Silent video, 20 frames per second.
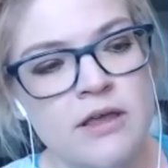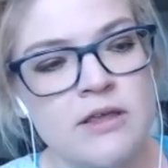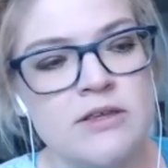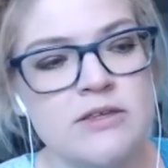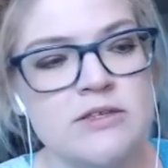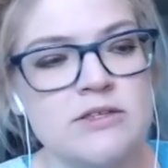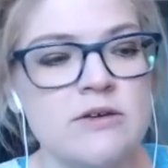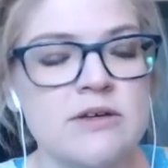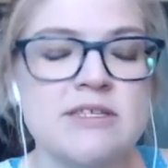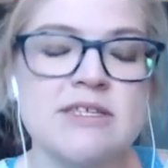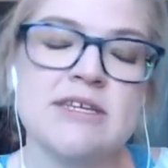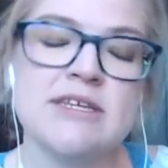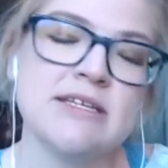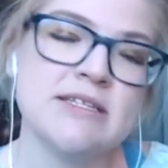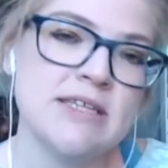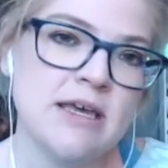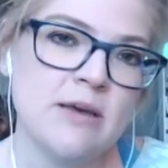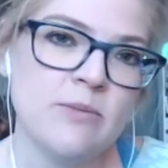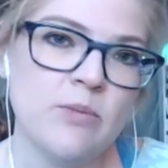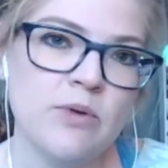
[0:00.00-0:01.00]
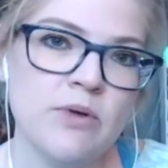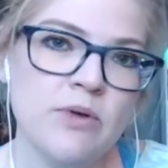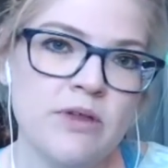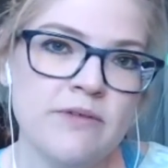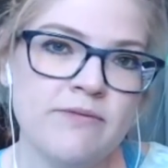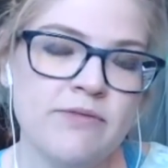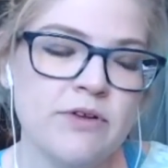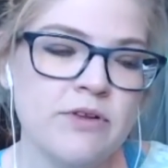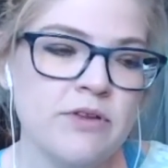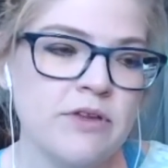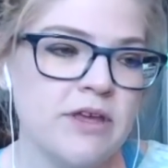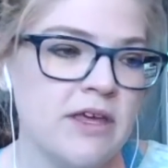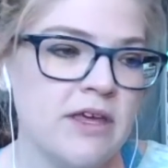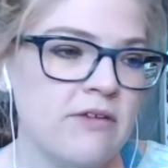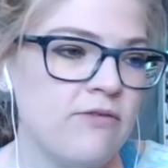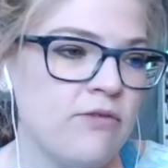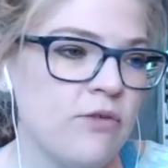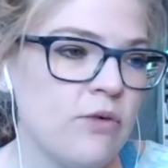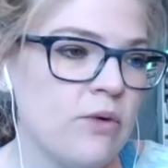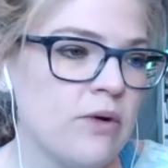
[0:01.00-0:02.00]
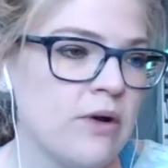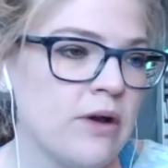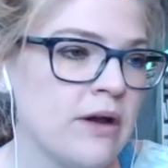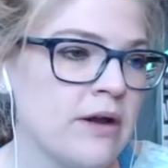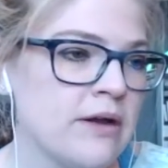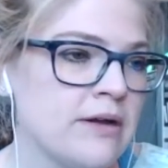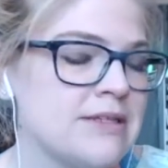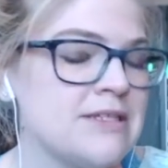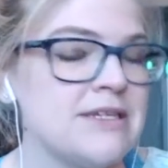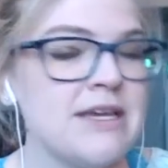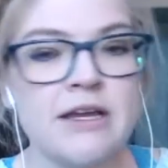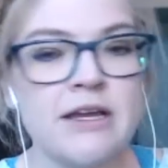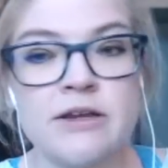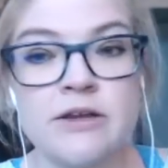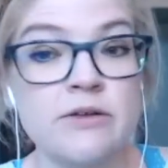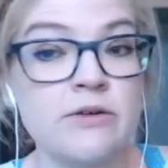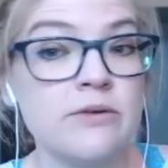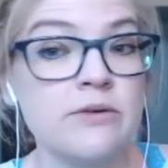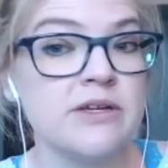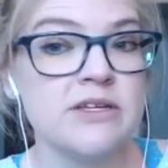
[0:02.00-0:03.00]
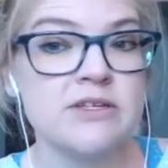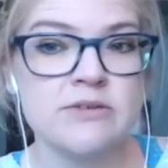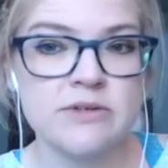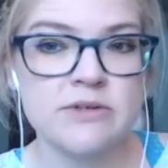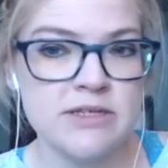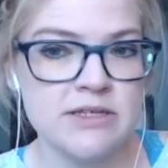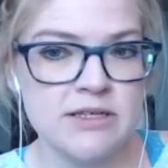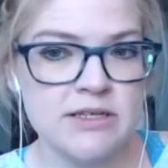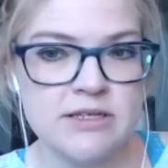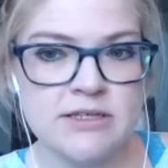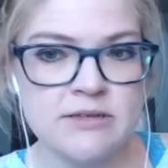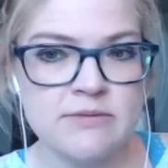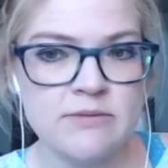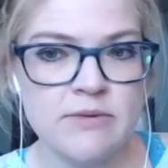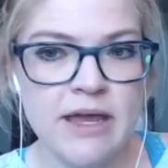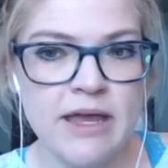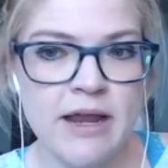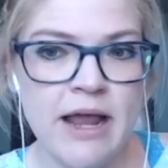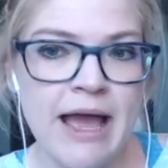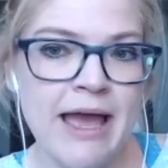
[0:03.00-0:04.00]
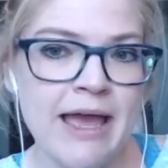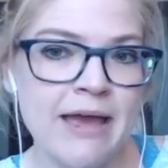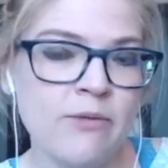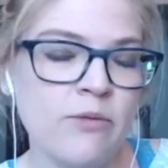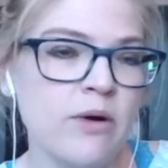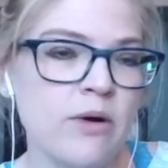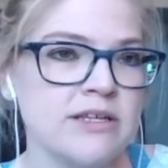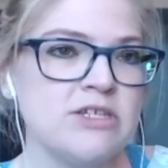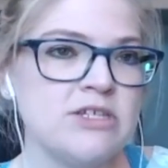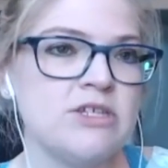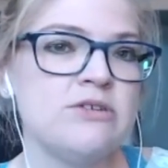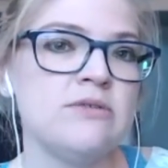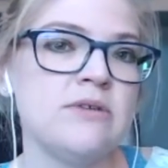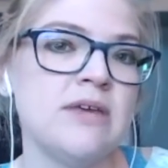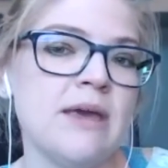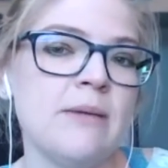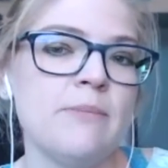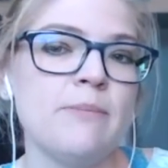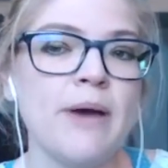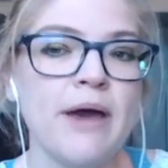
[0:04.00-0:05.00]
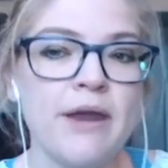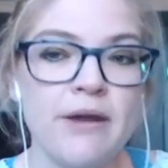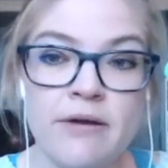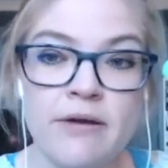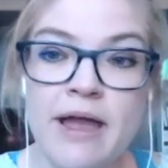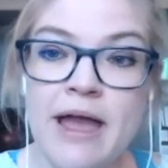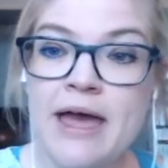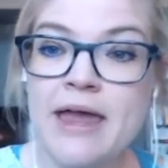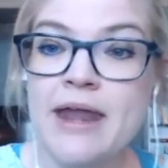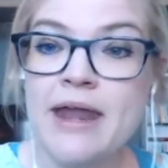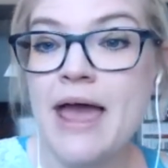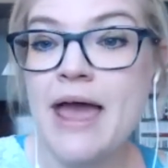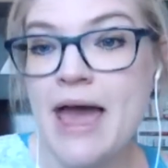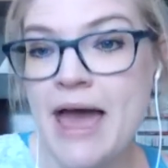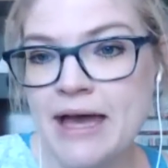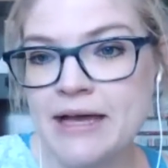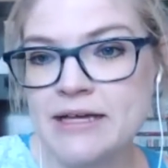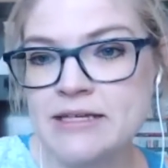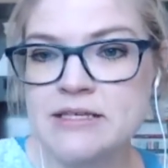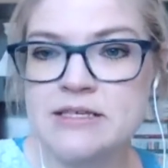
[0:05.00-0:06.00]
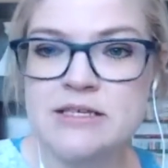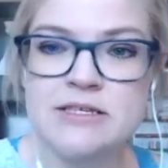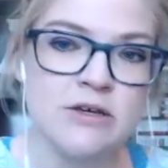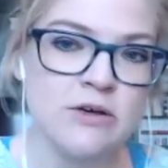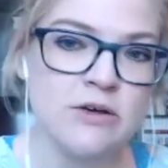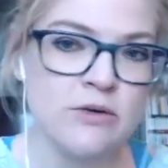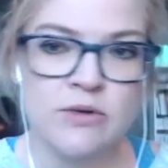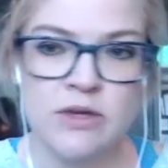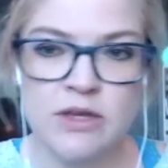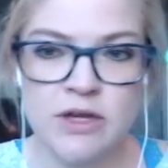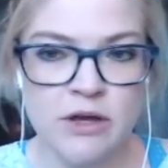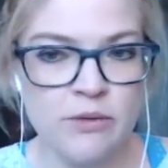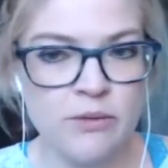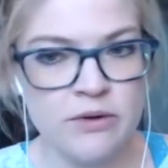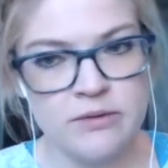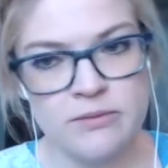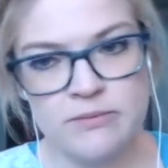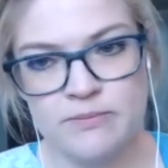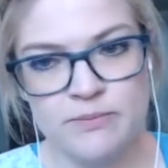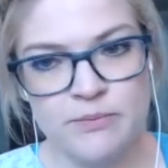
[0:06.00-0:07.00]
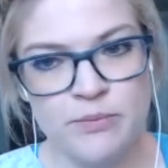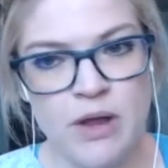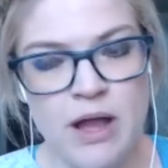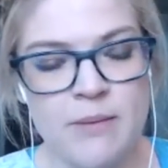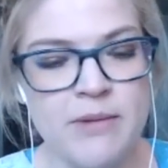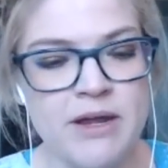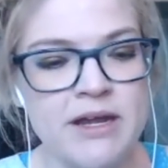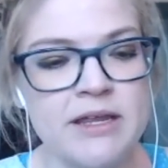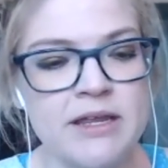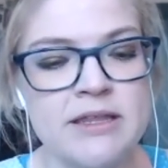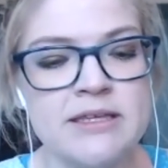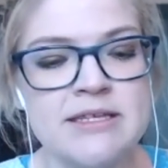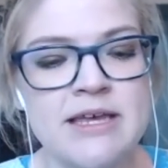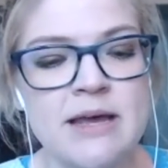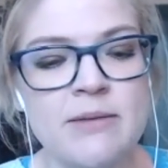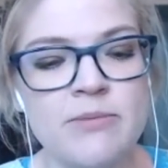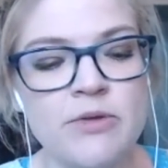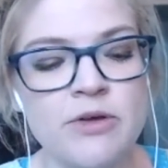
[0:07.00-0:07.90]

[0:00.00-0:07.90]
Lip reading: So as an example, if they're looking for technical resources, right? I want to get better at X. So, we're prominent in the Tableau